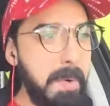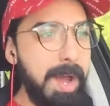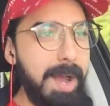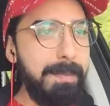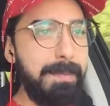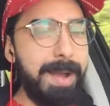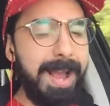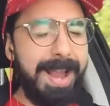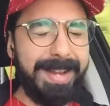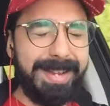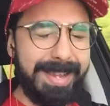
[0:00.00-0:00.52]

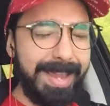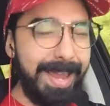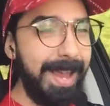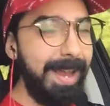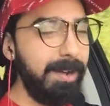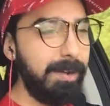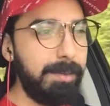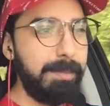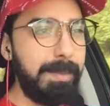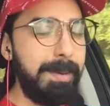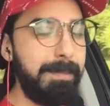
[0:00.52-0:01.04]
up. I
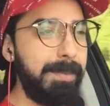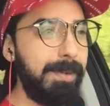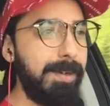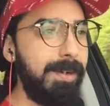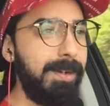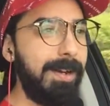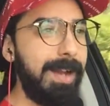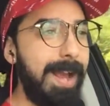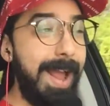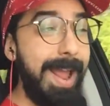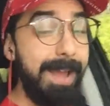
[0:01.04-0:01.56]
can't
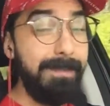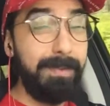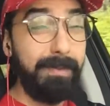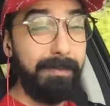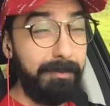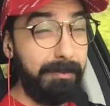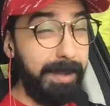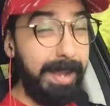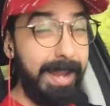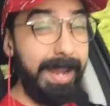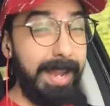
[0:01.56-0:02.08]
remember. I have a
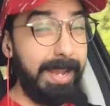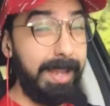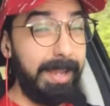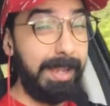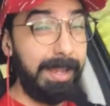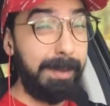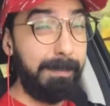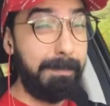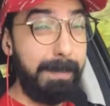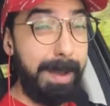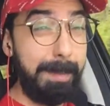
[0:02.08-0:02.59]
vague
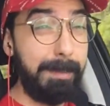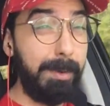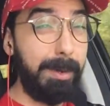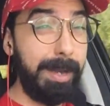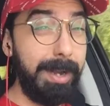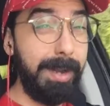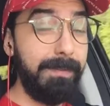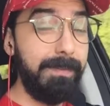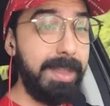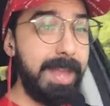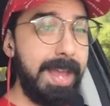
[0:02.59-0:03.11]

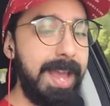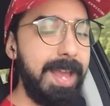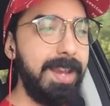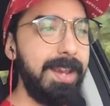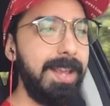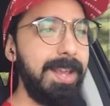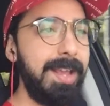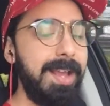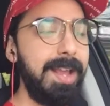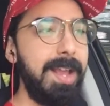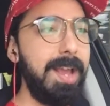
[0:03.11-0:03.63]
memory of that,
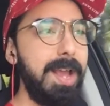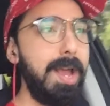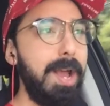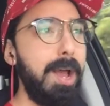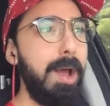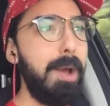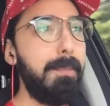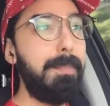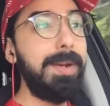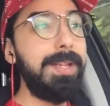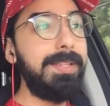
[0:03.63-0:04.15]

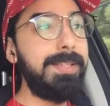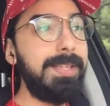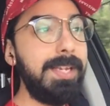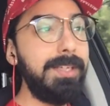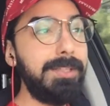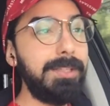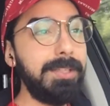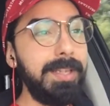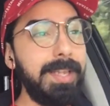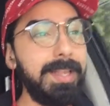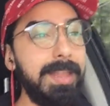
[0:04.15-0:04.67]
but
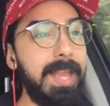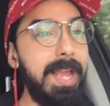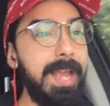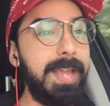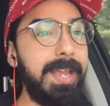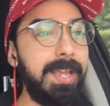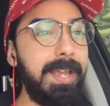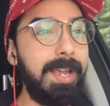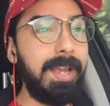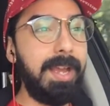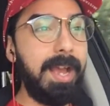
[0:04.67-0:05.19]
essentially,
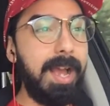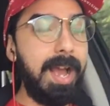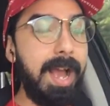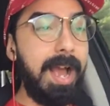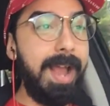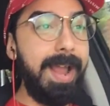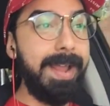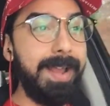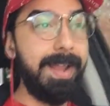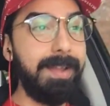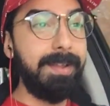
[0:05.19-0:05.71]
like
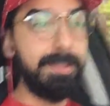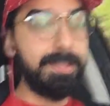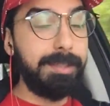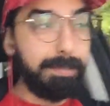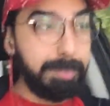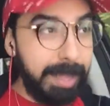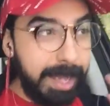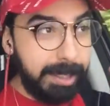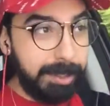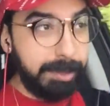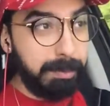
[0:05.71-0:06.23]
I
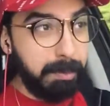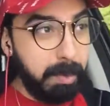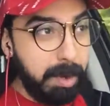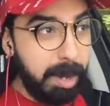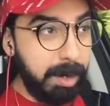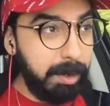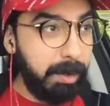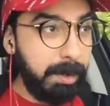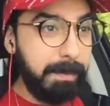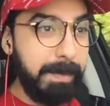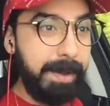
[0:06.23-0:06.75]
splashed some
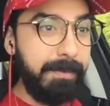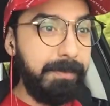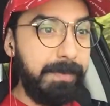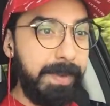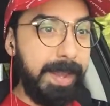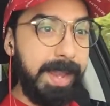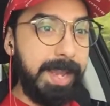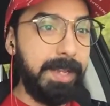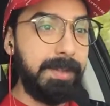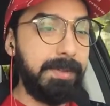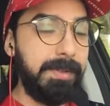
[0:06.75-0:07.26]
water in my
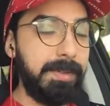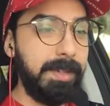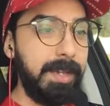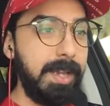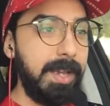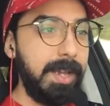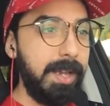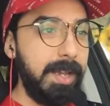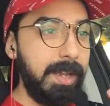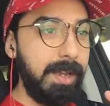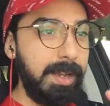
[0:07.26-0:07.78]
face,
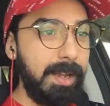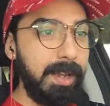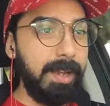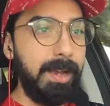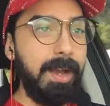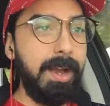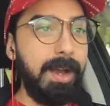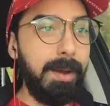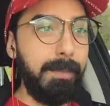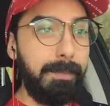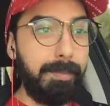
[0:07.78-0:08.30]

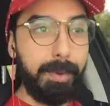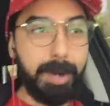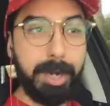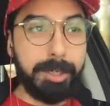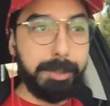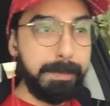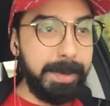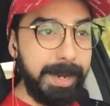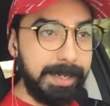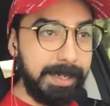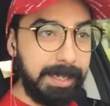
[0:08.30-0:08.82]
uh,
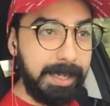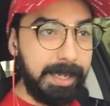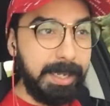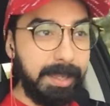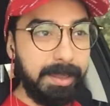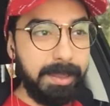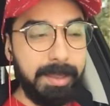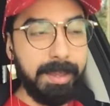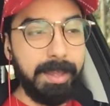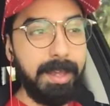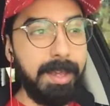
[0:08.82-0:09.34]
brushed my
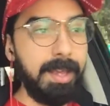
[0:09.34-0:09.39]
teeth,